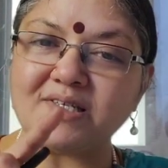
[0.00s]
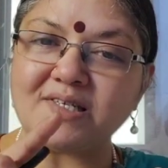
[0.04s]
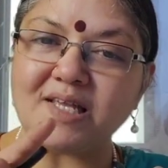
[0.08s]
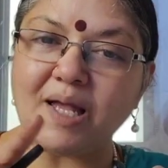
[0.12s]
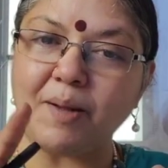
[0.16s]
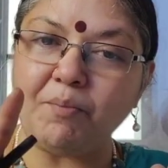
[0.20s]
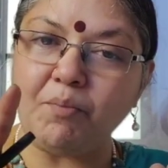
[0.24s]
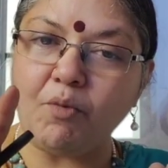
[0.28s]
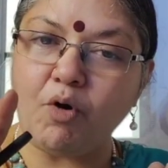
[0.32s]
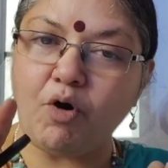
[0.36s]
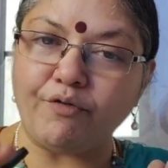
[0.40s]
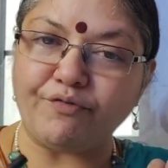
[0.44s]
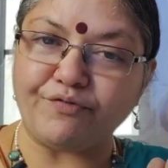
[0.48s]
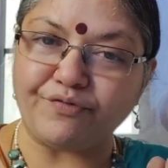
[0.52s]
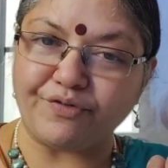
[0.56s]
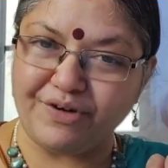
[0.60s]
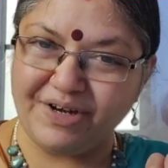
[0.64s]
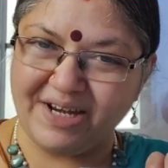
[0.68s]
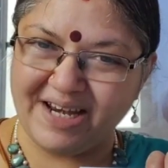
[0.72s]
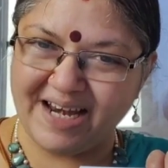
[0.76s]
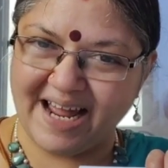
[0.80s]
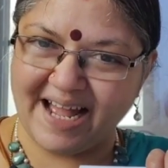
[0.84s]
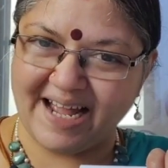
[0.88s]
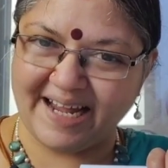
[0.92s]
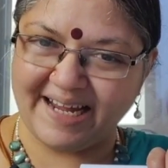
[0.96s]
sum of
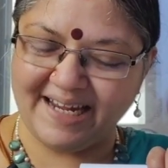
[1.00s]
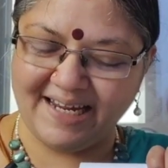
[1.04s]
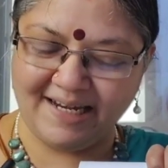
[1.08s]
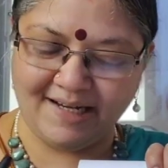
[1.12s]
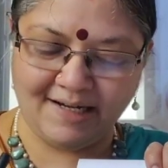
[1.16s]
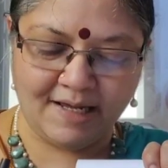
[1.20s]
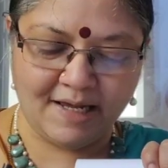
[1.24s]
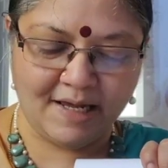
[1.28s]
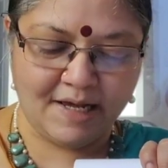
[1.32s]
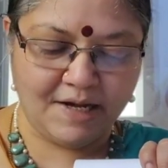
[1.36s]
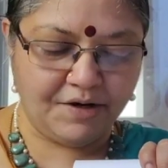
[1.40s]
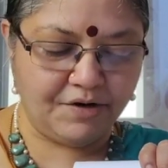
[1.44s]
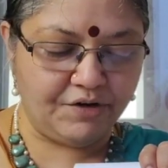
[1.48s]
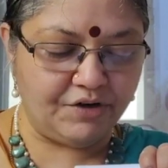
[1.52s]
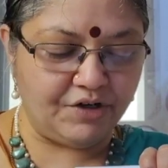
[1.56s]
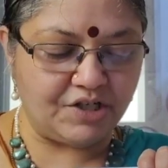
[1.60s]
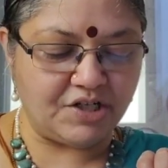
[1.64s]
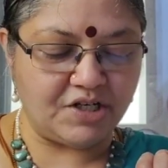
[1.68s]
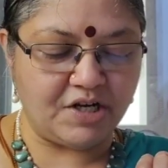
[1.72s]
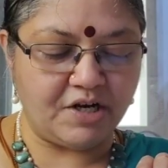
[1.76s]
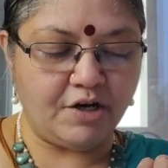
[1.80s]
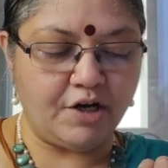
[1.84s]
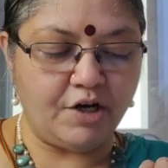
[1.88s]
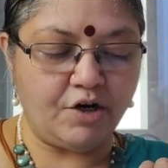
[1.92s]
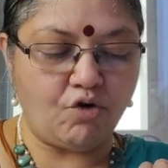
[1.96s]
9
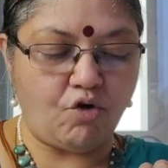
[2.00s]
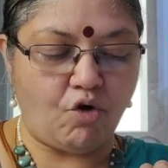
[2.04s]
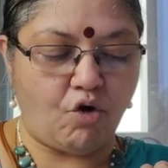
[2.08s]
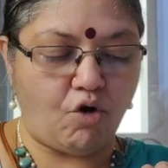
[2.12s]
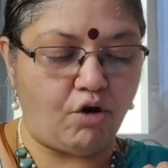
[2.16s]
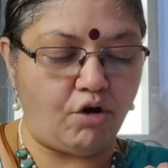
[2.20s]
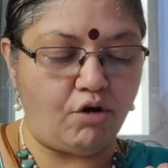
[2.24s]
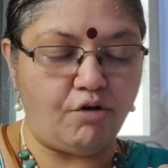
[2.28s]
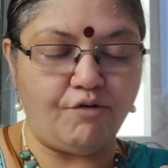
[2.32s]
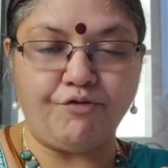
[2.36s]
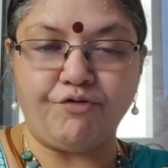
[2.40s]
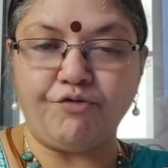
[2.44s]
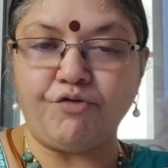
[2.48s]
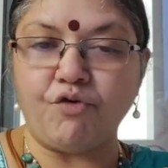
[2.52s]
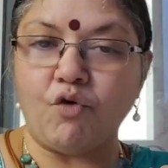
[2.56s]
written in all